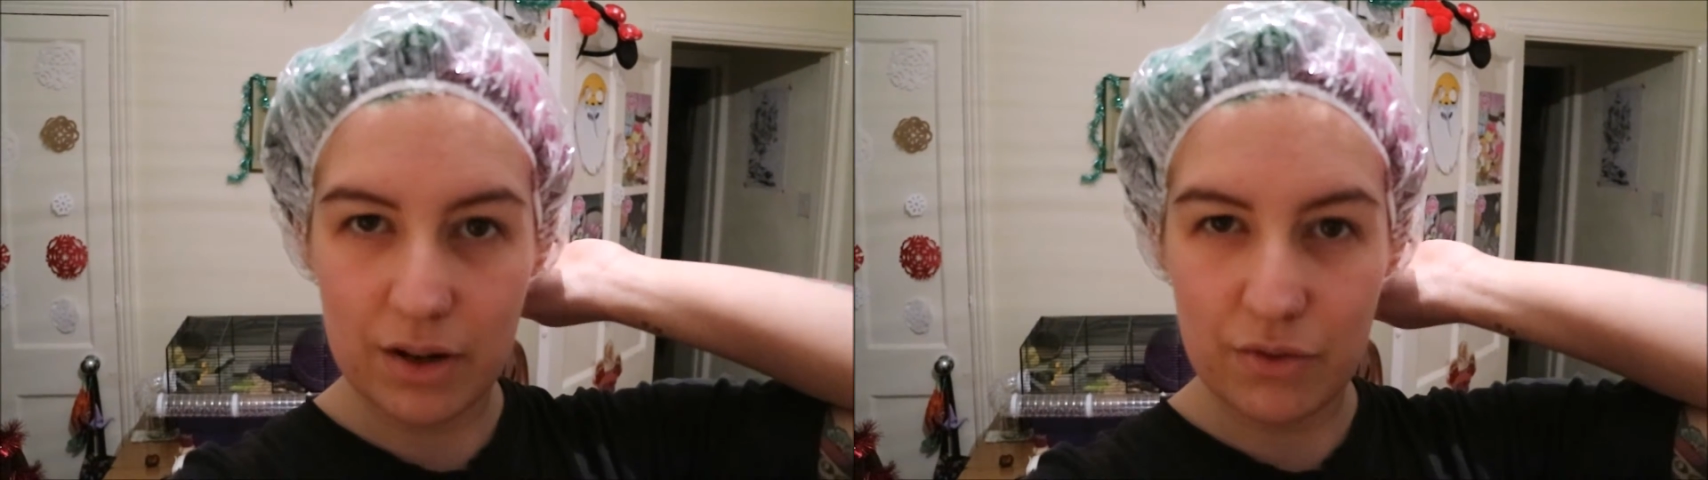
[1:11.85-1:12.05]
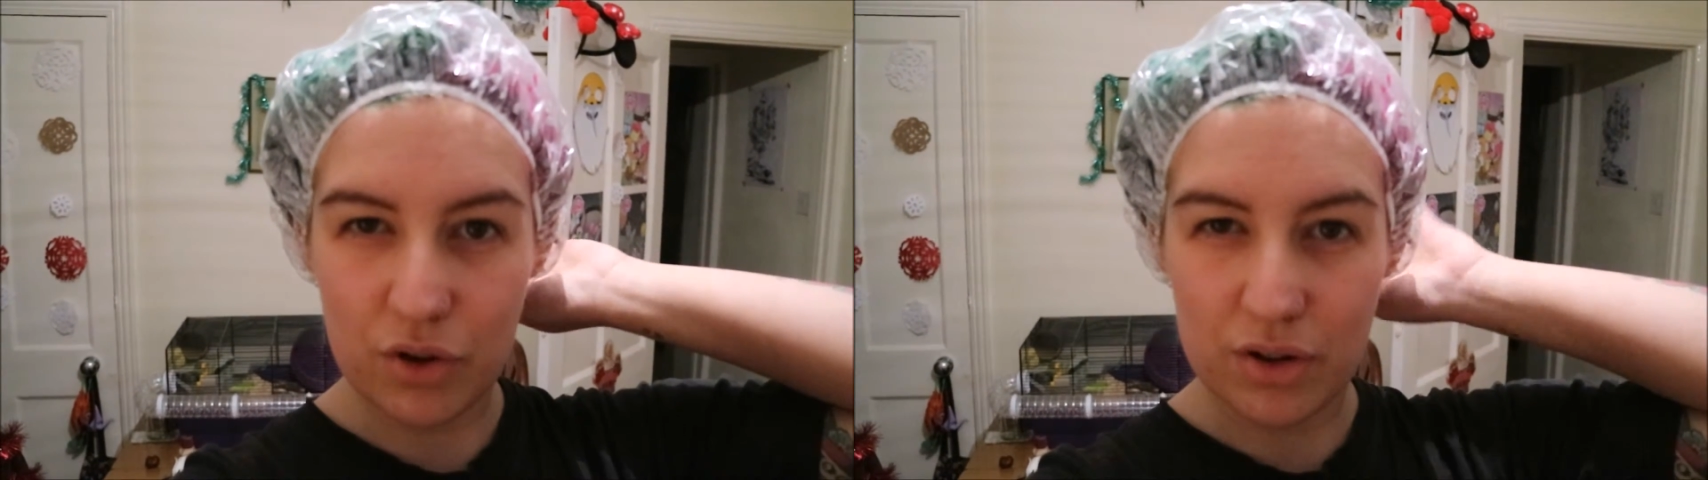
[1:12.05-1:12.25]

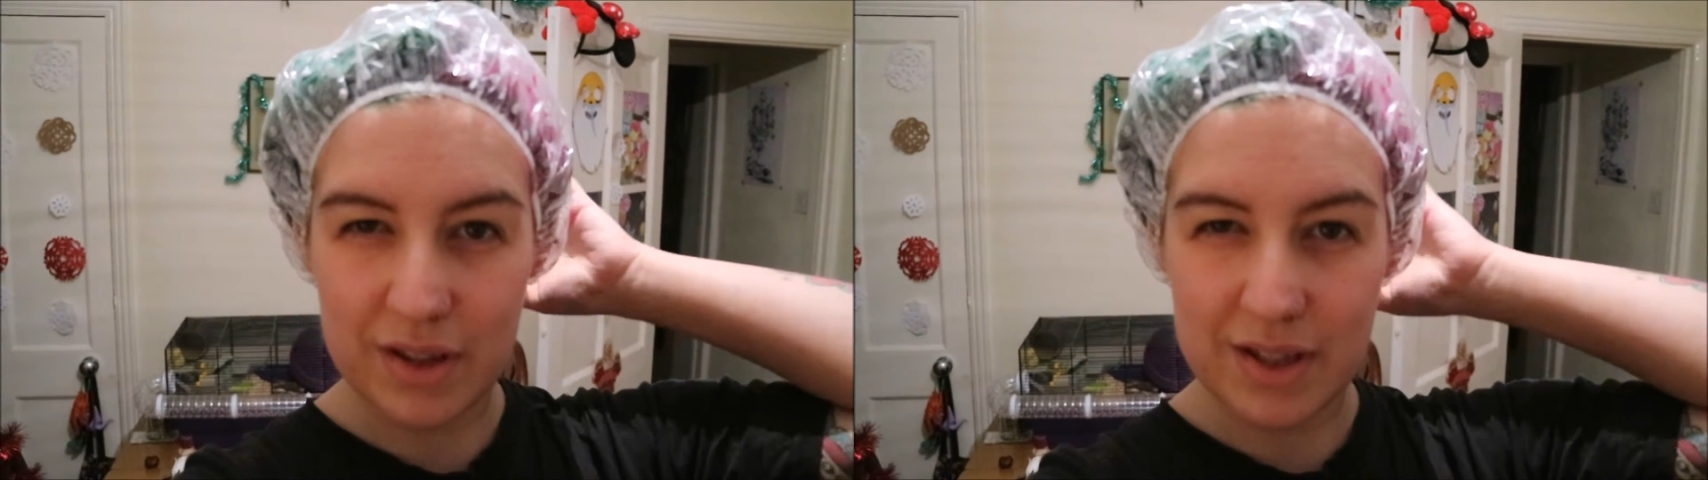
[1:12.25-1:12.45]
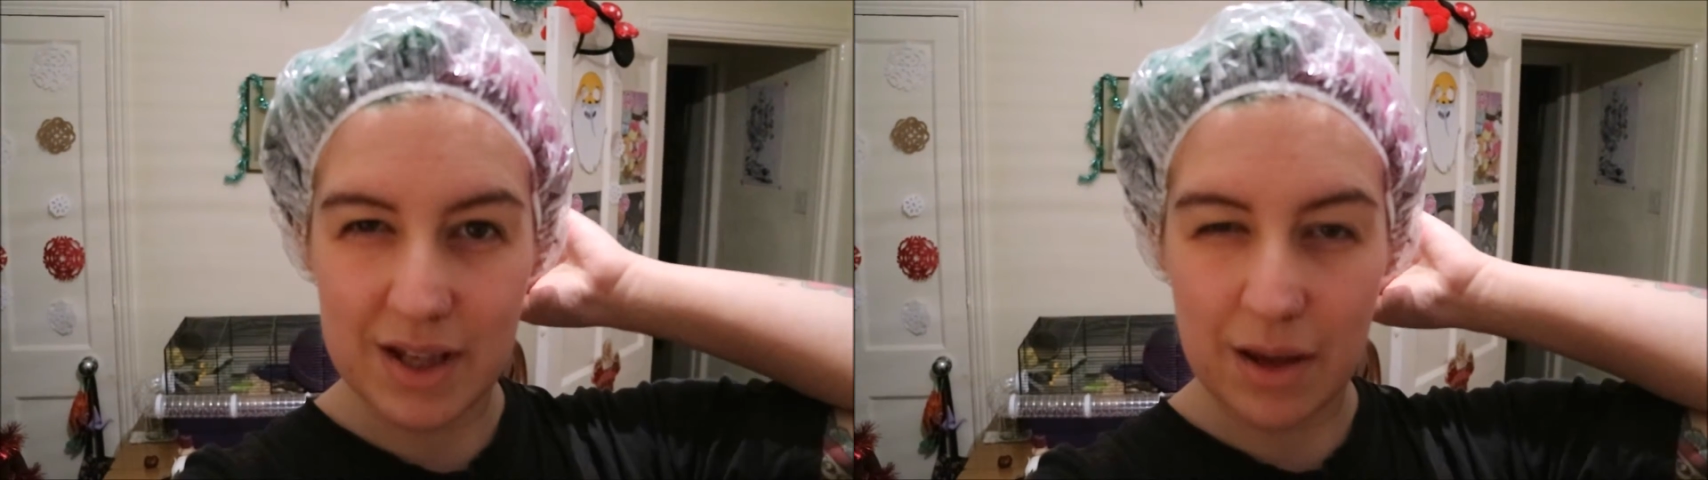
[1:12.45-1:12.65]
have gone on
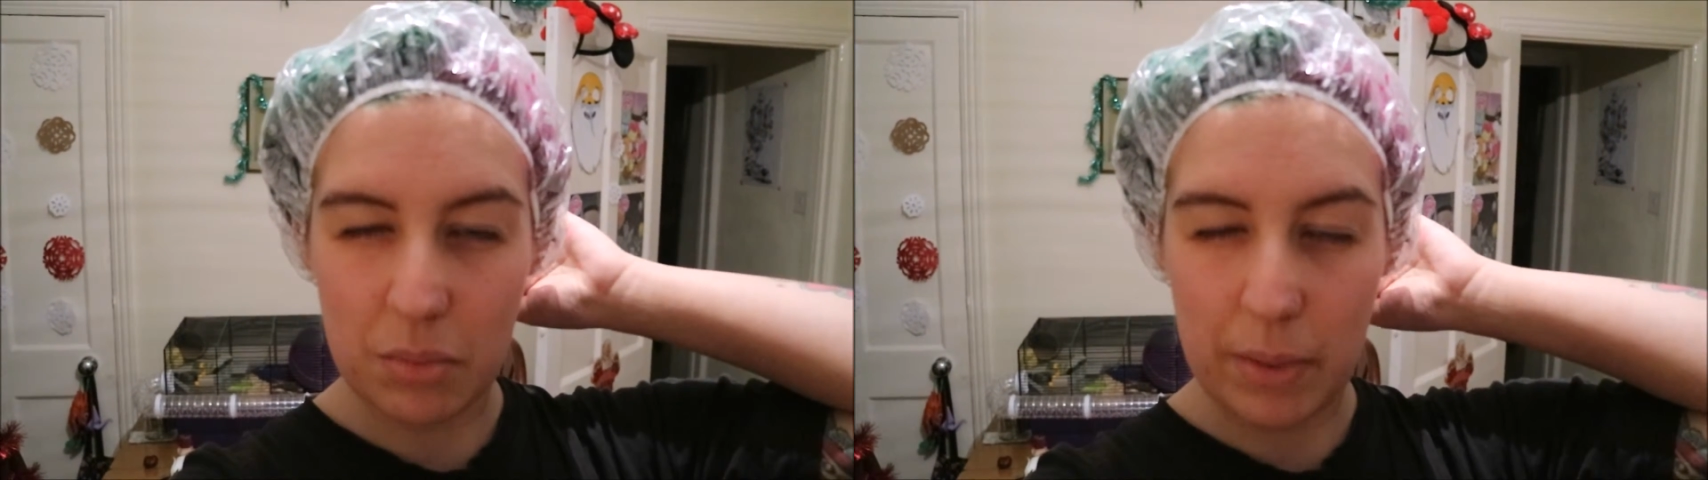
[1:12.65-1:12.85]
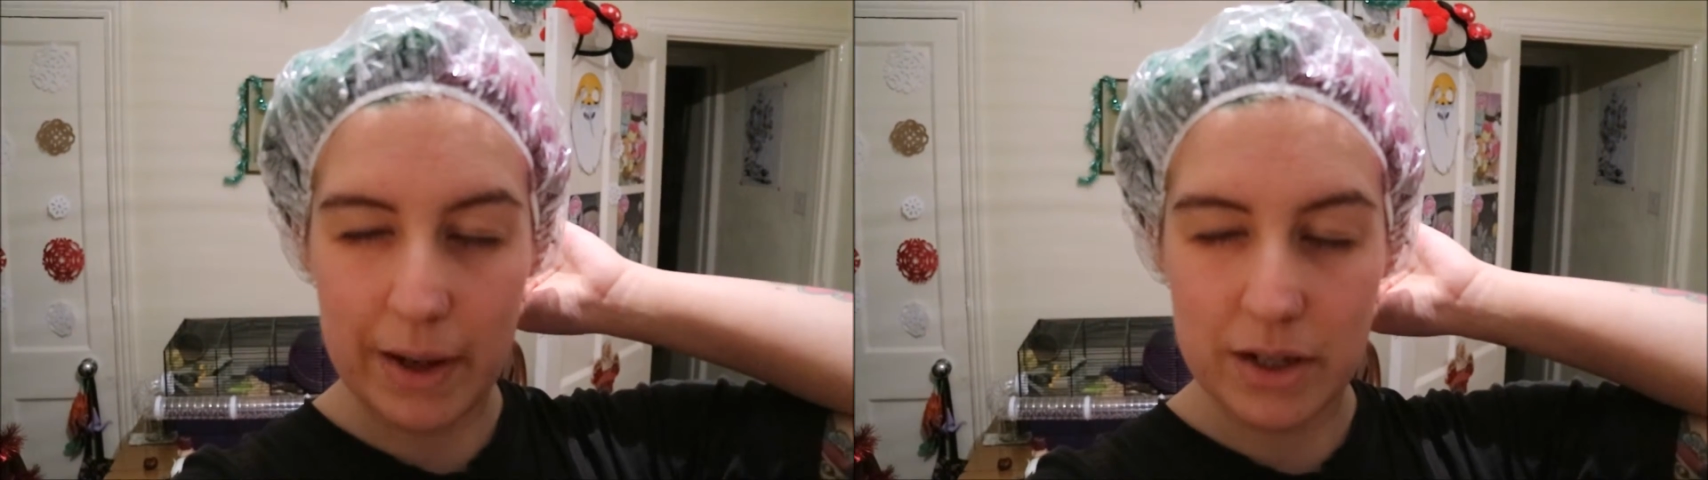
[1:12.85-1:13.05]
the
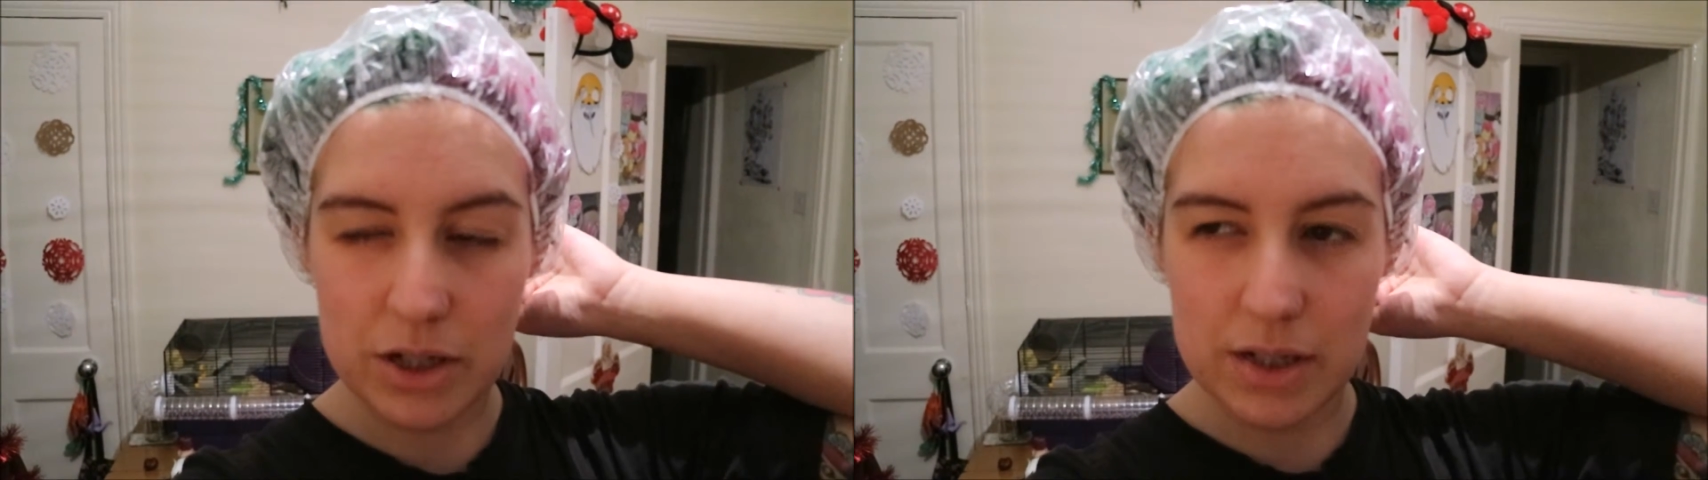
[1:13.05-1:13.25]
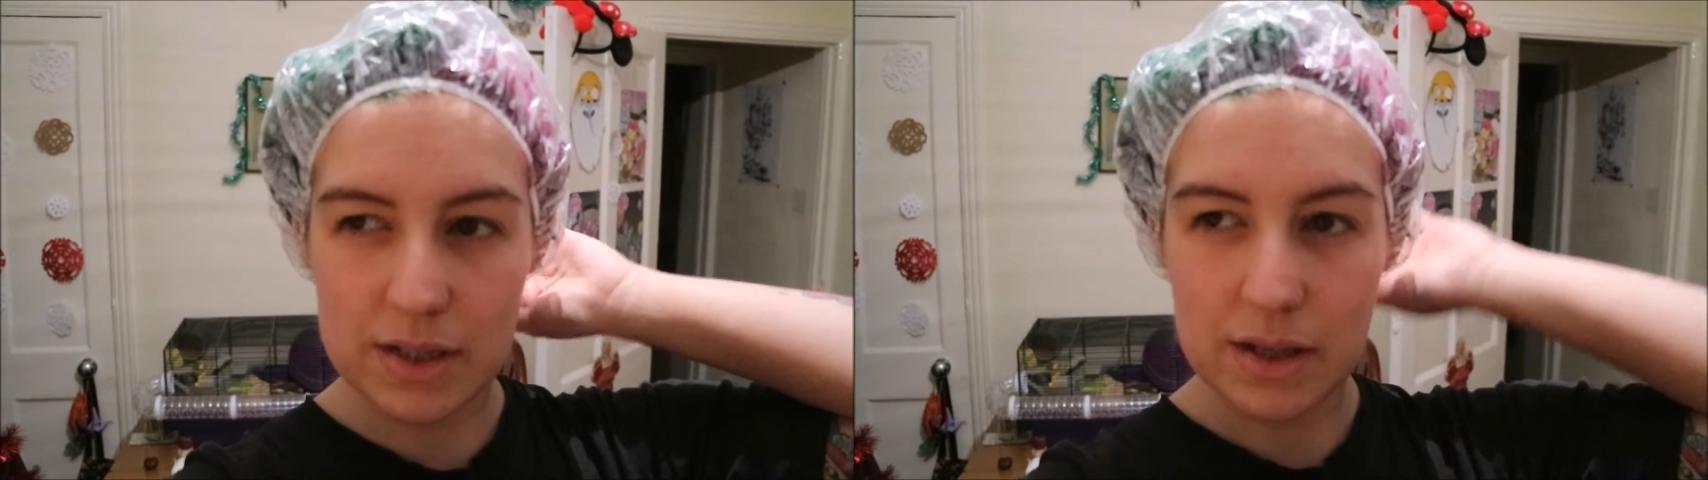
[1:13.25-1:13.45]
same
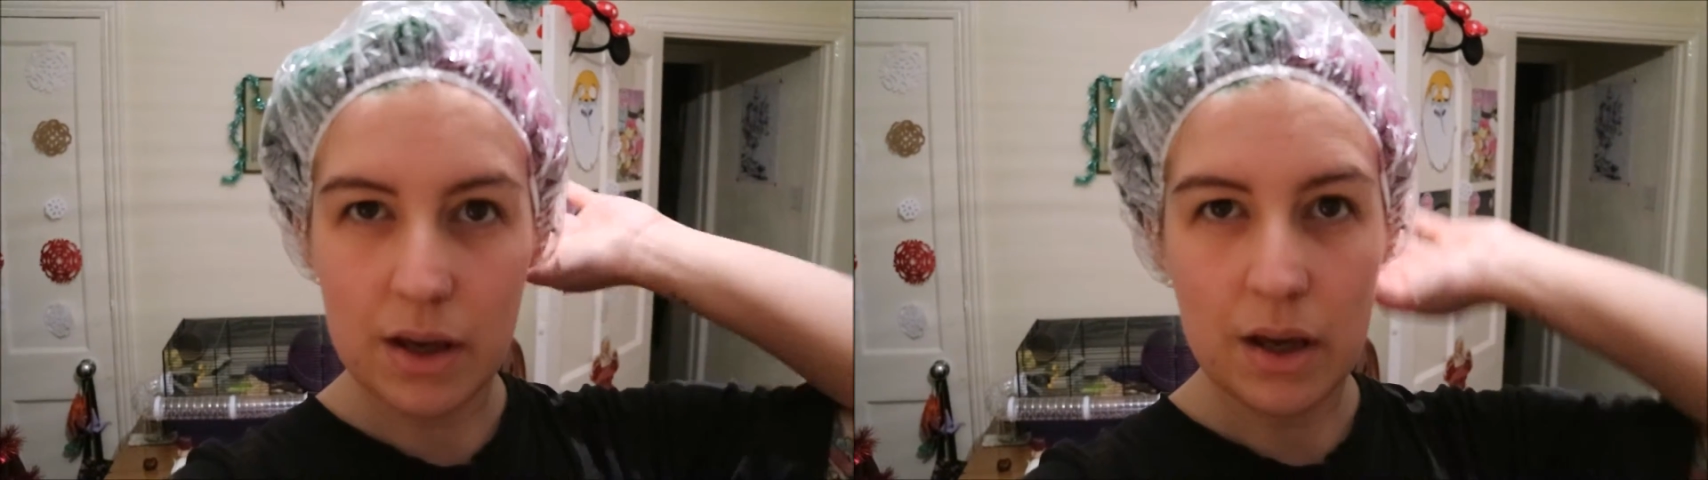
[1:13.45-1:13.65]
patches.